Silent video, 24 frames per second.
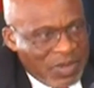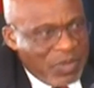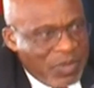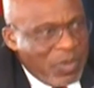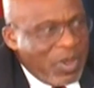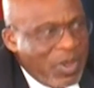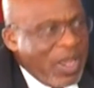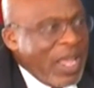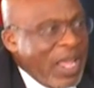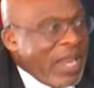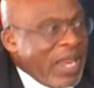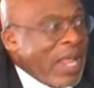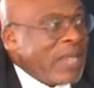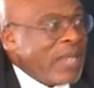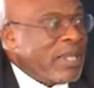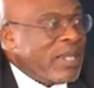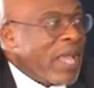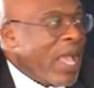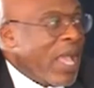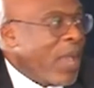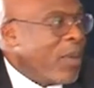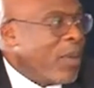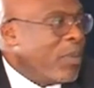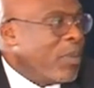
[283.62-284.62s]
Because at that
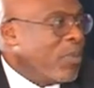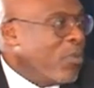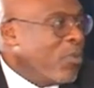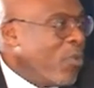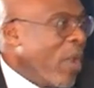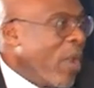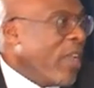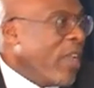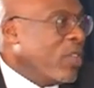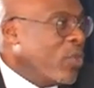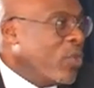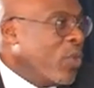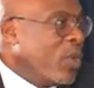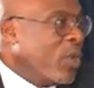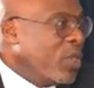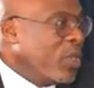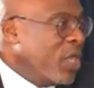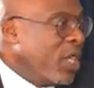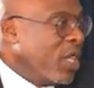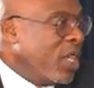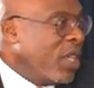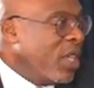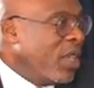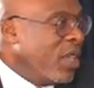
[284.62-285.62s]
time, rice was
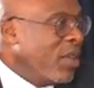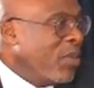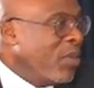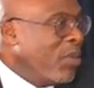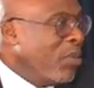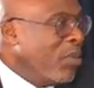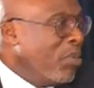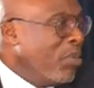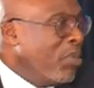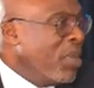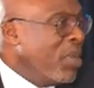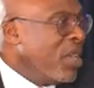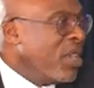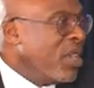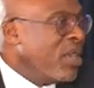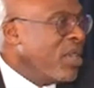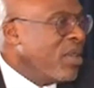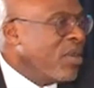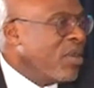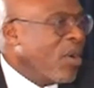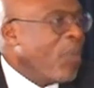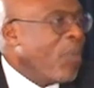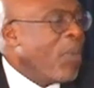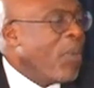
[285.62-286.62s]
the
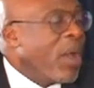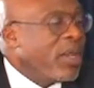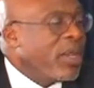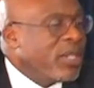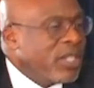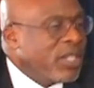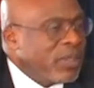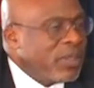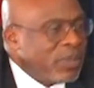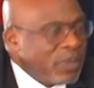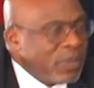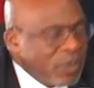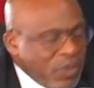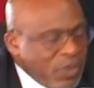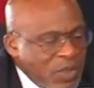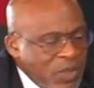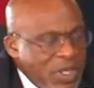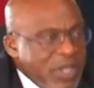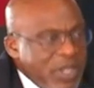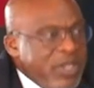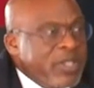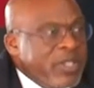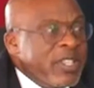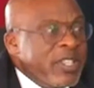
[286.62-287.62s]
main commodity.
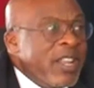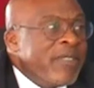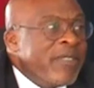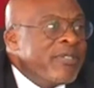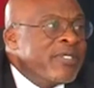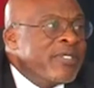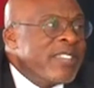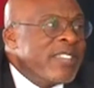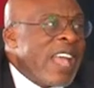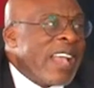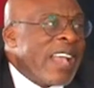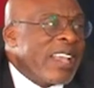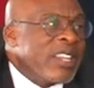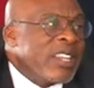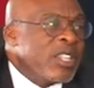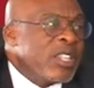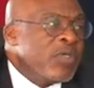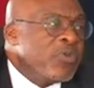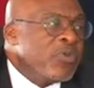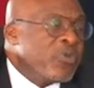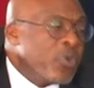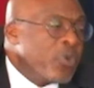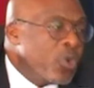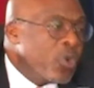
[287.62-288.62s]

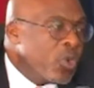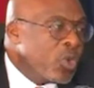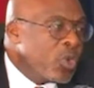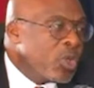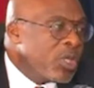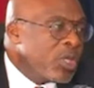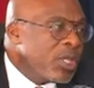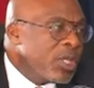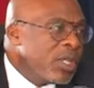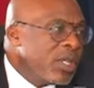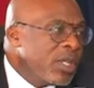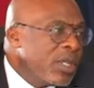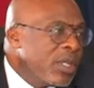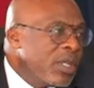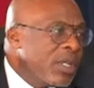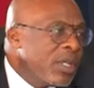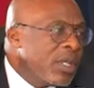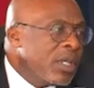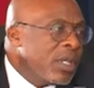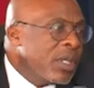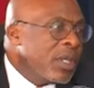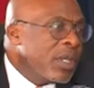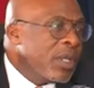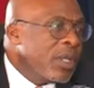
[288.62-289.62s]
Self-targeting food
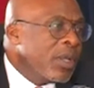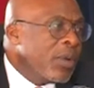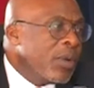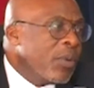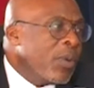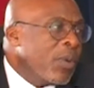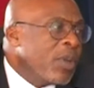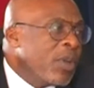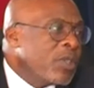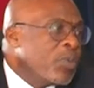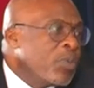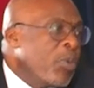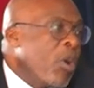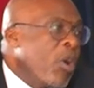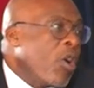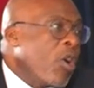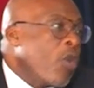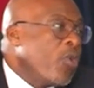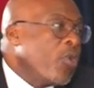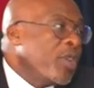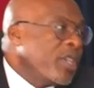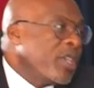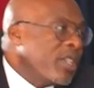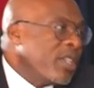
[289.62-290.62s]
was
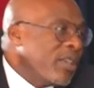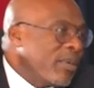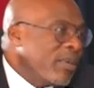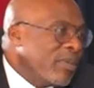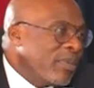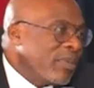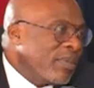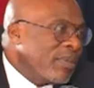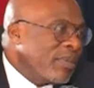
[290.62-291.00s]
Buckwheat.